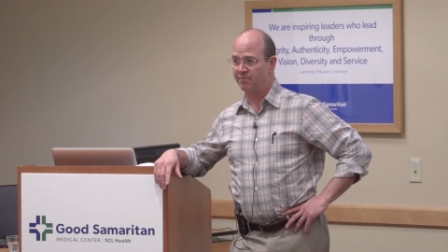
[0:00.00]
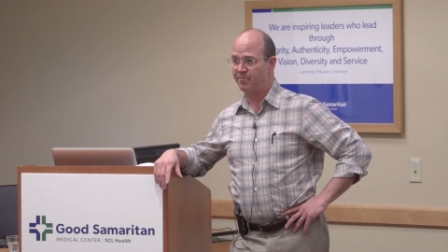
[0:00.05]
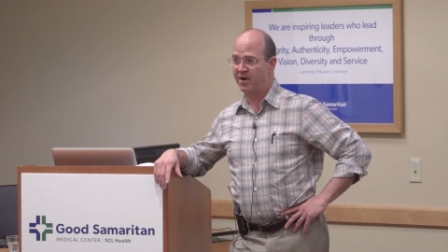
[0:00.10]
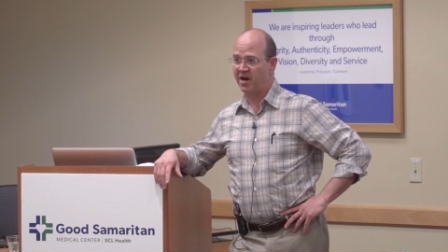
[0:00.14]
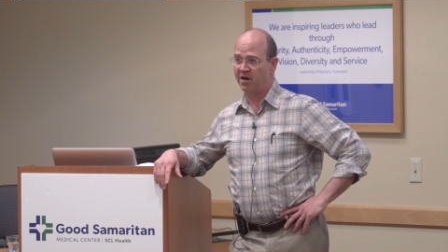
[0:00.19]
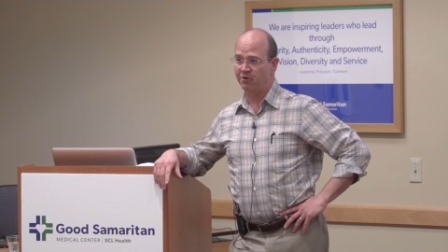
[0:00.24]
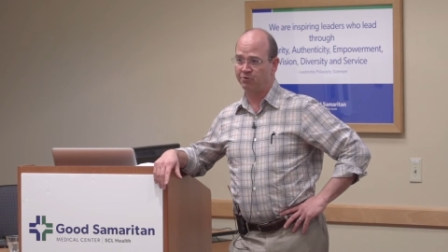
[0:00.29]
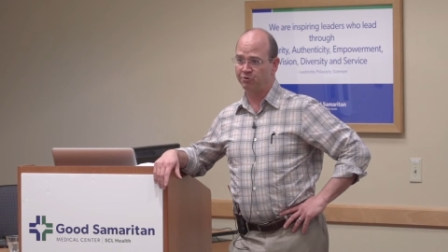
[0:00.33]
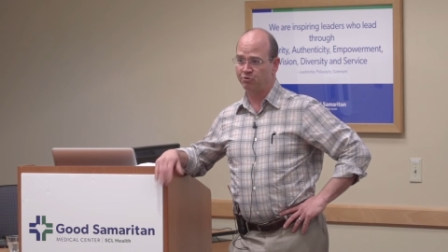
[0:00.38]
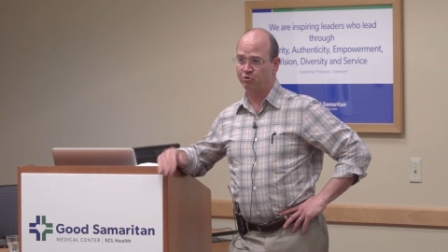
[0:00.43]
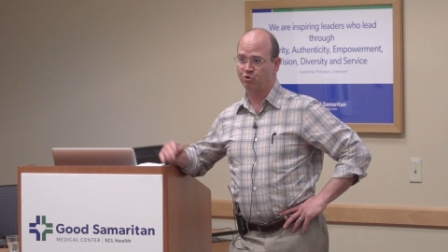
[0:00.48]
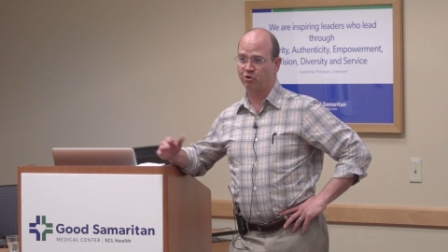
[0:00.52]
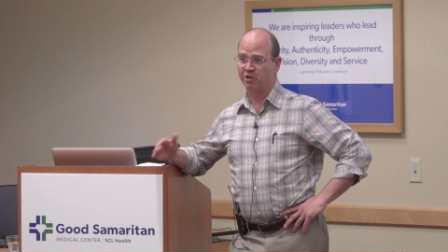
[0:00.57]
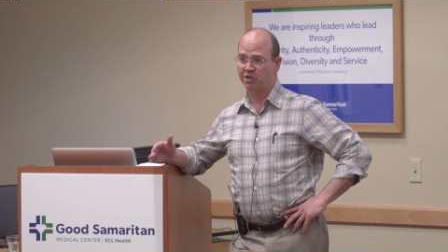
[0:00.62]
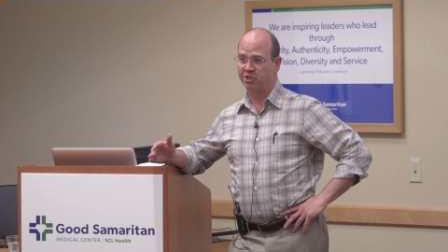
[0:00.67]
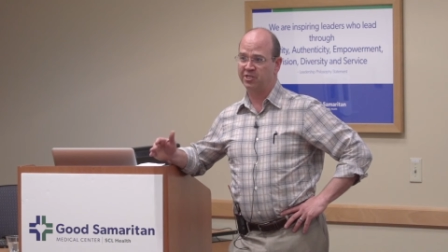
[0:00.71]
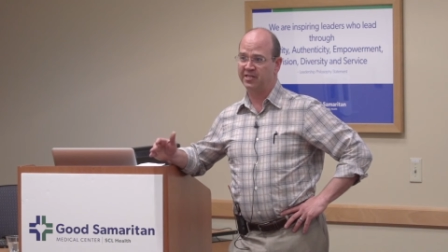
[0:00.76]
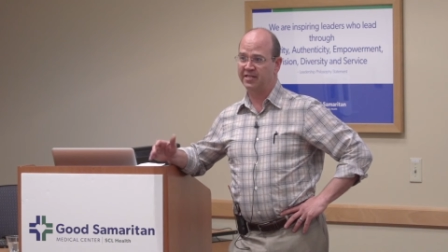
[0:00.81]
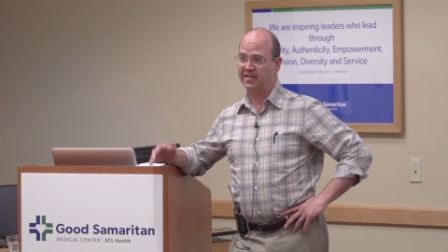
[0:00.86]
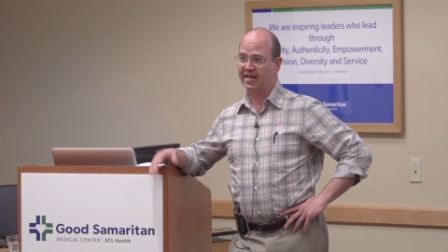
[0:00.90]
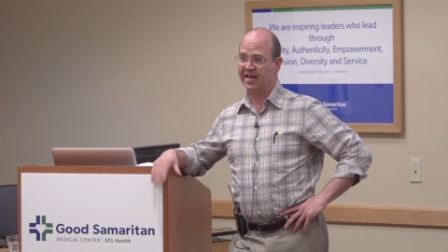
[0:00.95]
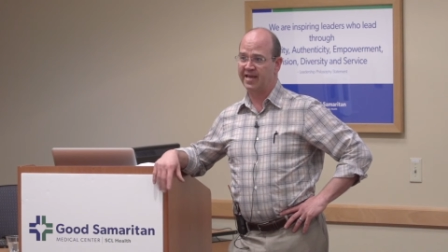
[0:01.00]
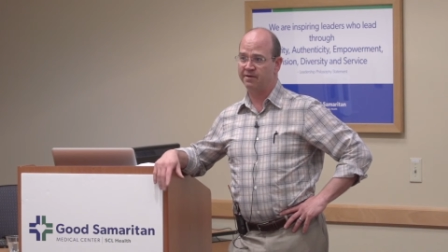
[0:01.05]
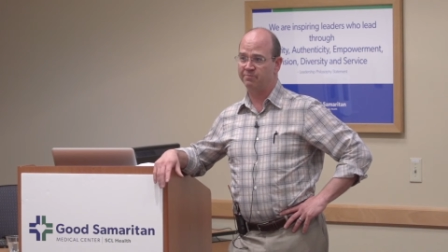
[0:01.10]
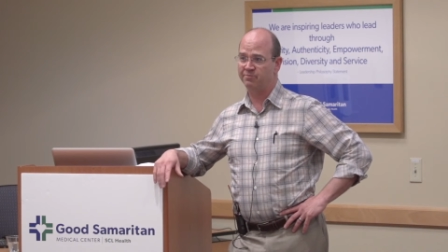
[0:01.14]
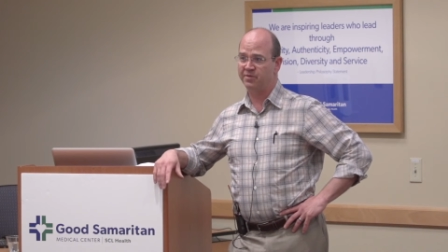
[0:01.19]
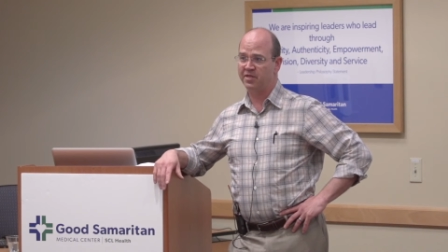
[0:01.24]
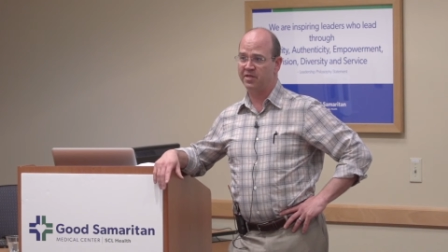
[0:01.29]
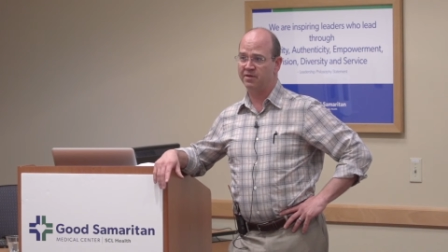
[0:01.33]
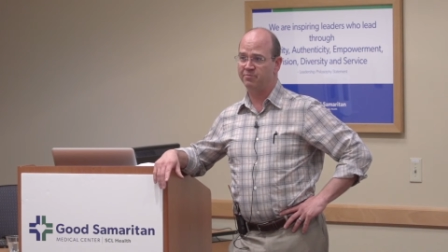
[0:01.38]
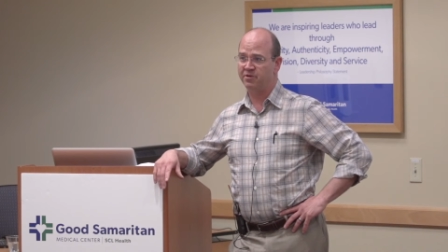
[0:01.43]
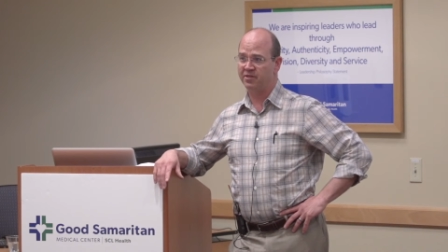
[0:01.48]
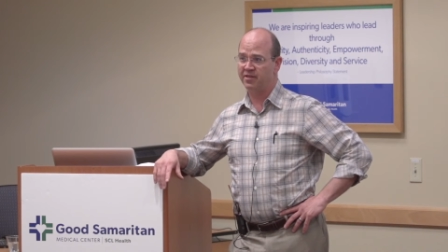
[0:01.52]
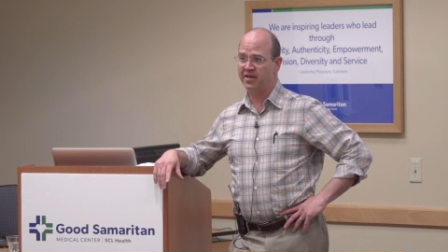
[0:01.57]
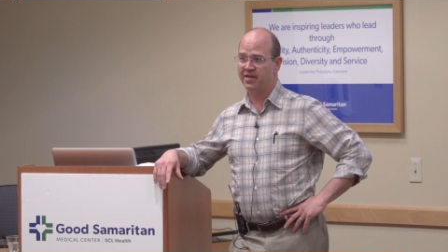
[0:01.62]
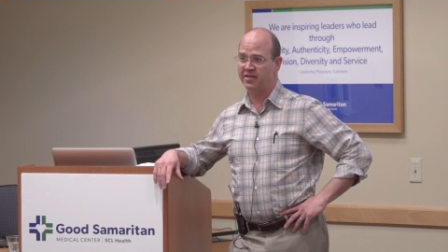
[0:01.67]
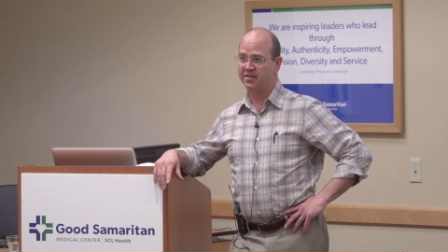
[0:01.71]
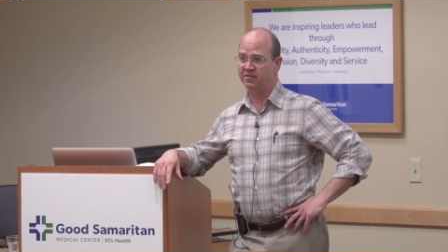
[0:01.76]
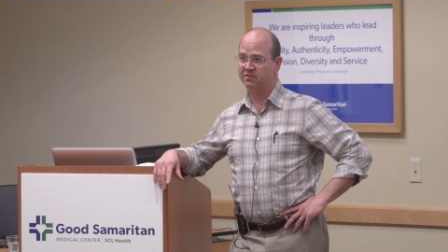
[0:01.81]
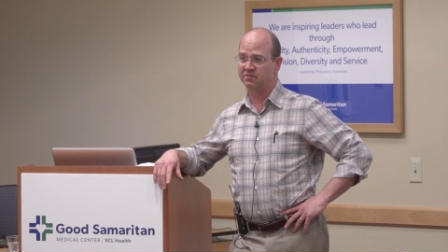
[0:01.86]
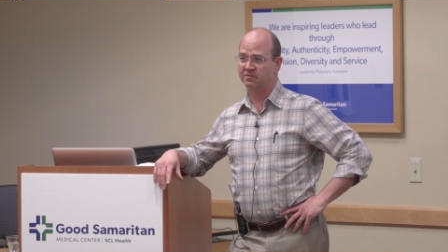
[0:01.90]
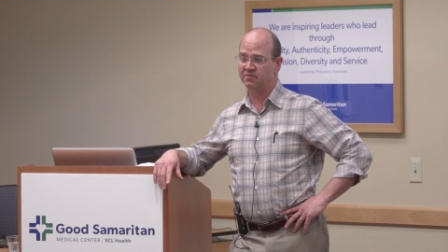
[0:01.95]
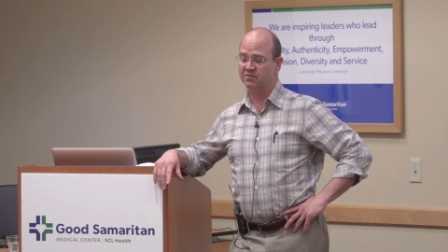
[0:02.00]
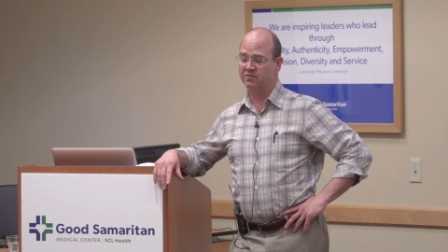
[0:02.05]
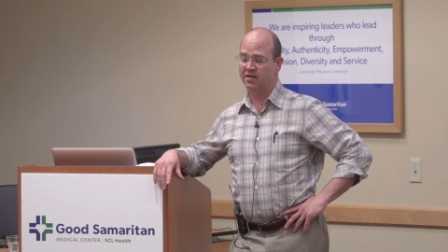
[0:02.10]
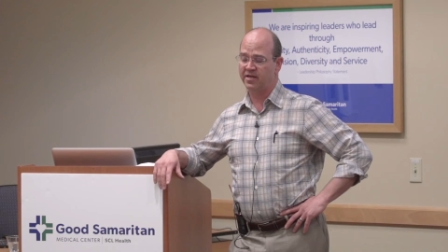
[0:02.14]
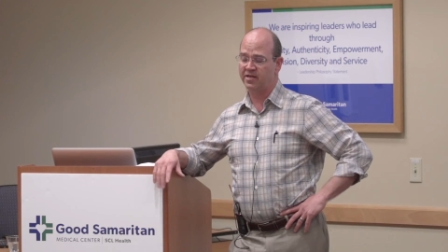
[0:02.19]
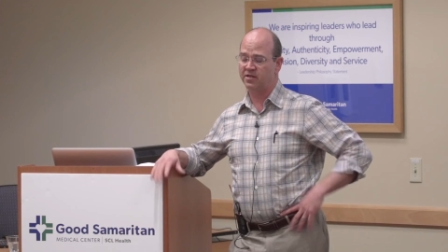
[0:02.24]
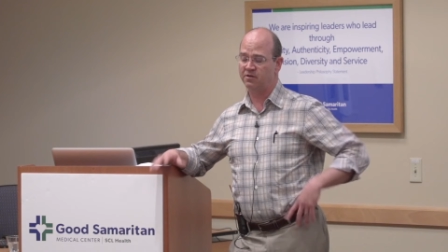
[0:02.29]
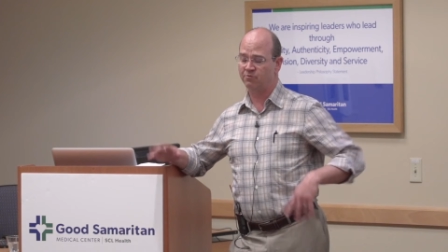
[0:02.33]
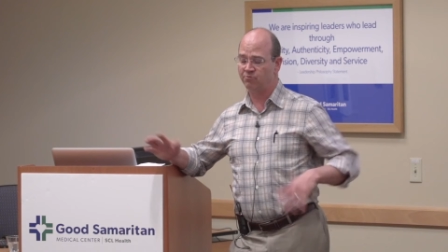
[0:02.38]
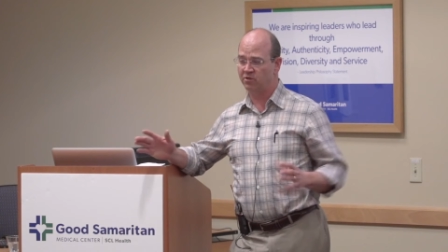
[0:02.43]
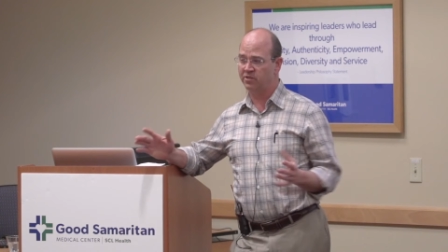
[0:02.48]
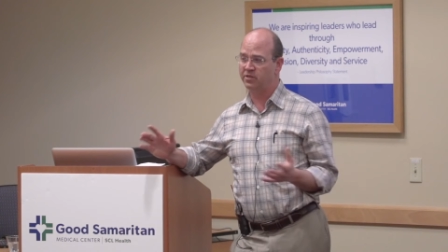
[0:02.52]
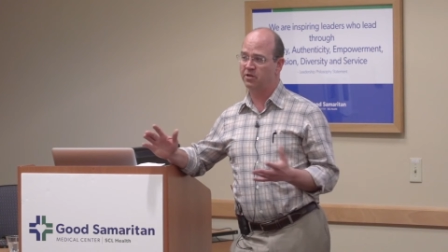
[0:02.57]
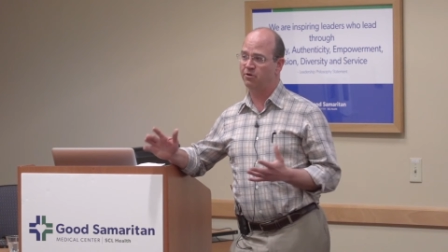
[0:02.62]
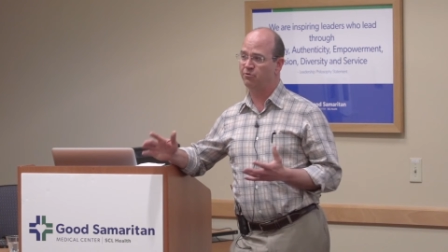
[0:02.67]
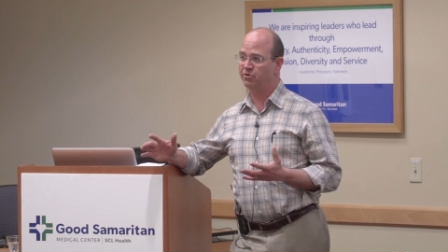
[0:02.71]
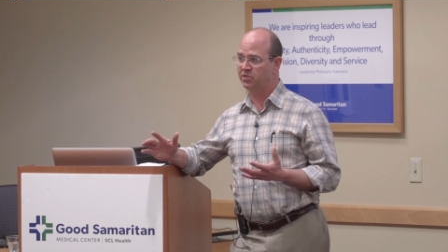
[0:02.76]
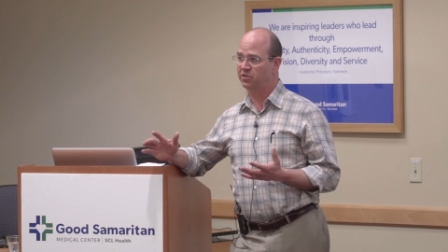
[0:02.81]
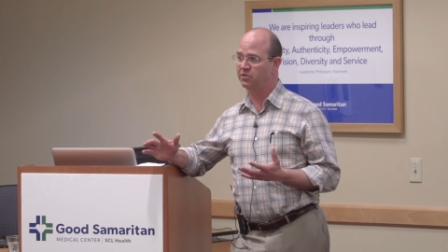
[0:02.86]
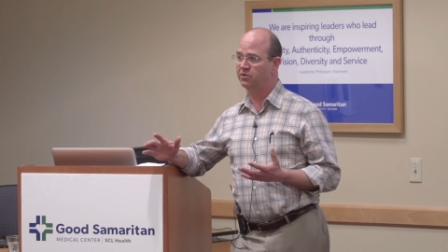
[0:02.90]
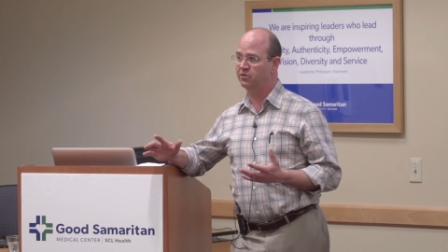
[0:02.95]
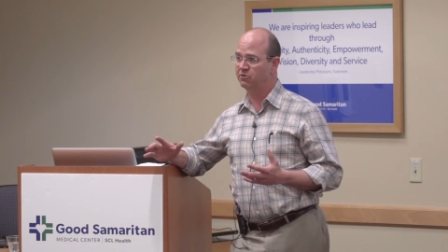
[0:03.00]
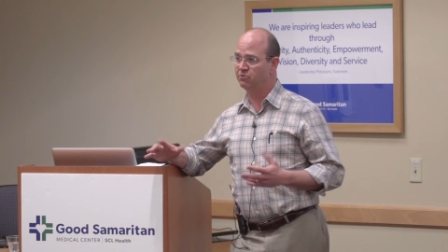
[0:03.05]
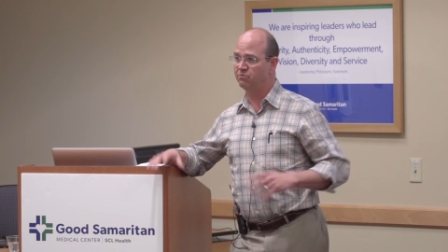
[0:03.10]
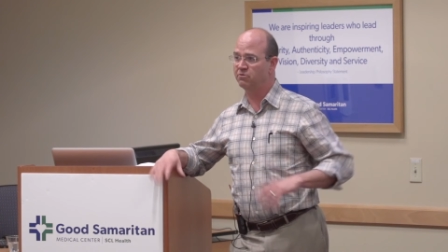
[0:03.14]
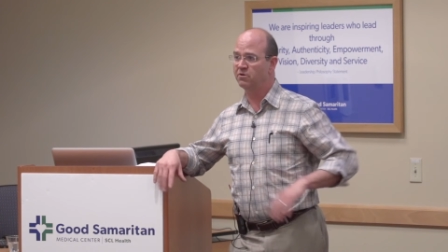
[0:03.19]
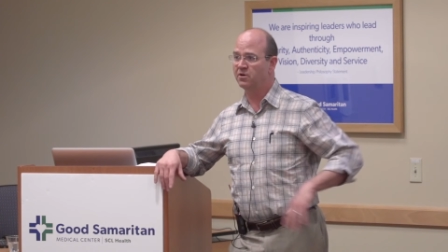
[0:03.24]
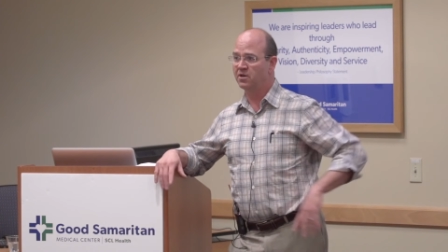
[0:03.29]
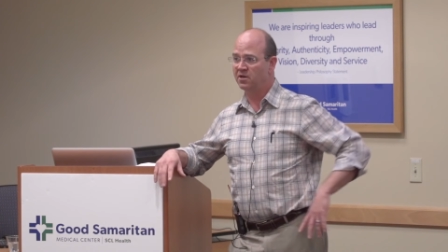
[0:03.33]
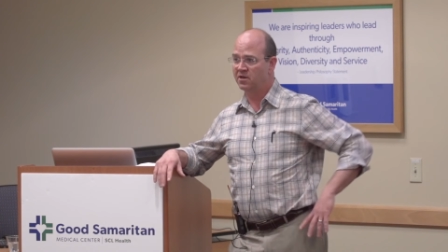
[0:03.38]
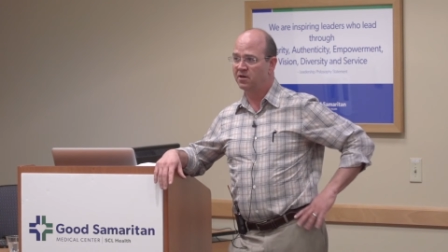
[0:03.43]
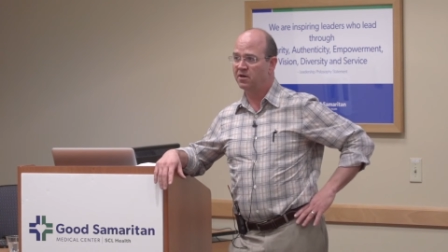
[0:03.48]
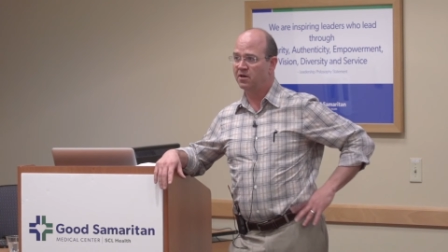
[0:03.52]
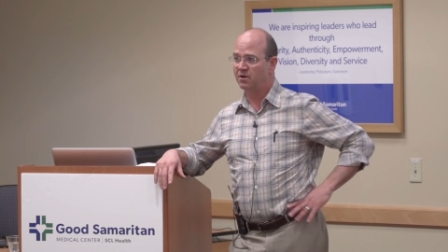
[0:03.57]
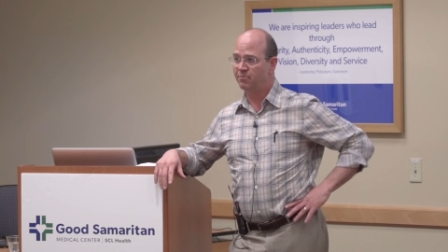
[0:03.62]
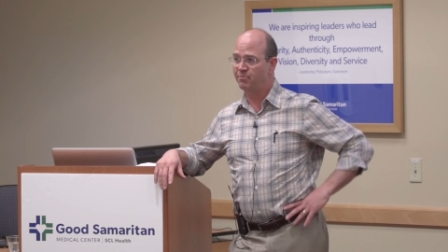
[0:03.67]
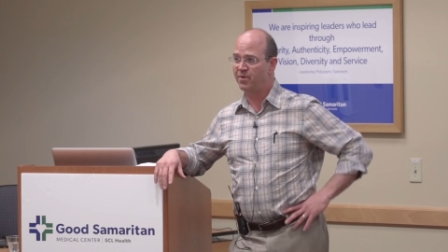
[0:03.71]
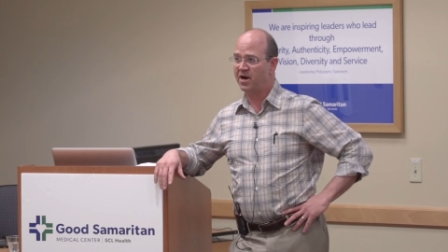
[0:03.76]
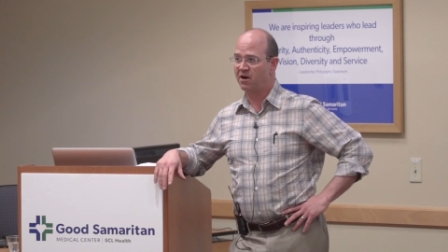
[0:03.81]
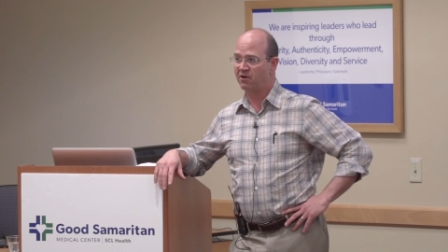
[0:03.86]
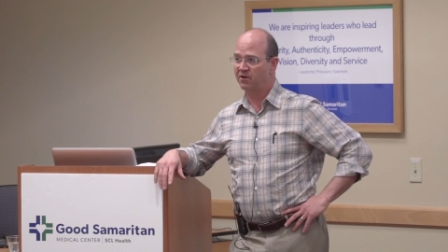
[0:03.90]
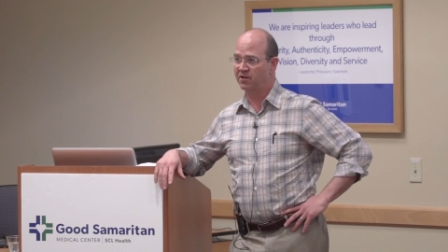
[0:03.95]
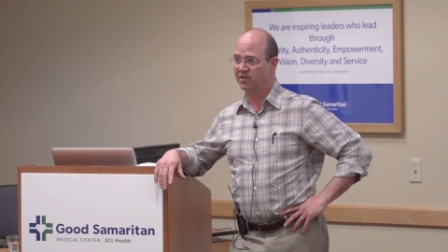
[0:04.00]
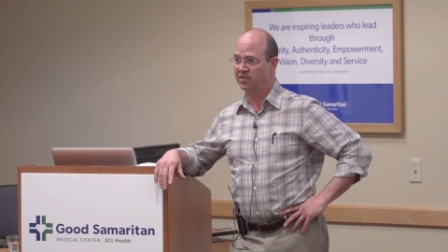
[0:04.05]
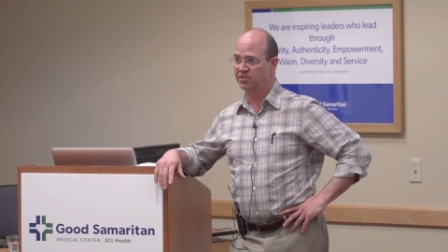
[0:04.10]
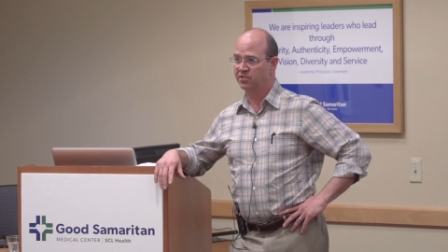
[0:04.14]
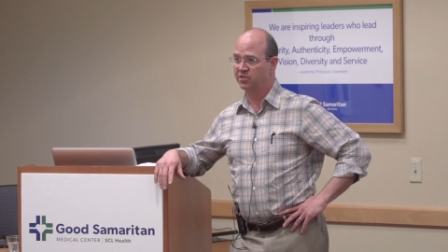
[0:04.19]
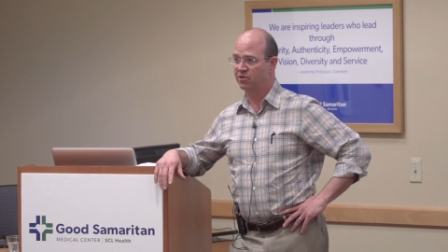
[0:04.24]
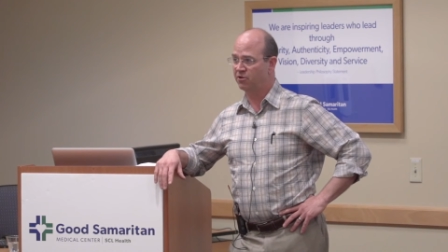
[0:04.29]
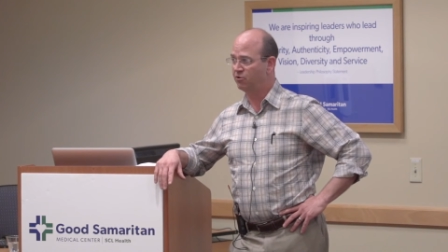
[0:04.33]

about nutrition and AMD, but they didn't, they didn't really know what to do about it.